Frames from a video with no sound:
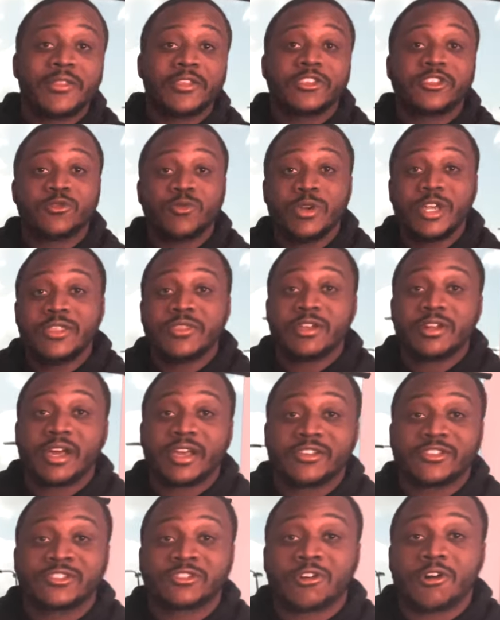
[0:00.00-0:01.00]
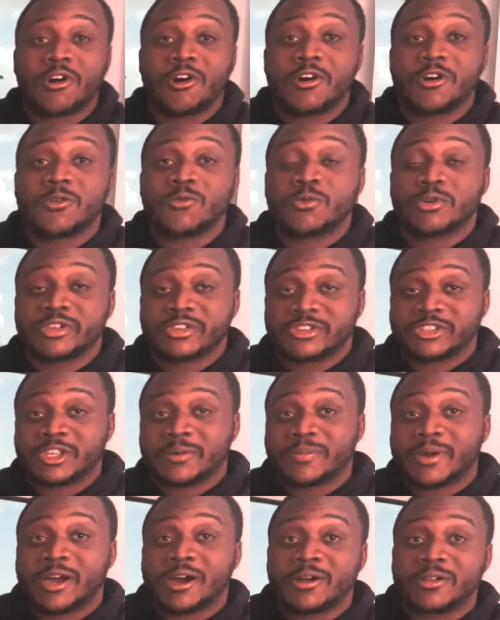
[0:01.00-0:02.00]
the tweet that I saw was
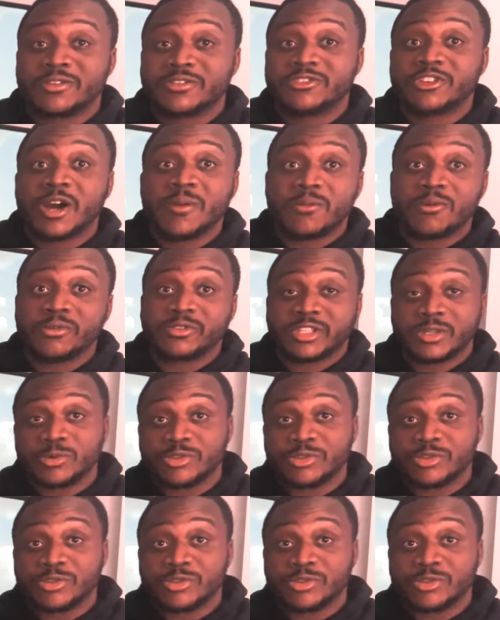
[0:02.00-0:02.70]
about doubles. It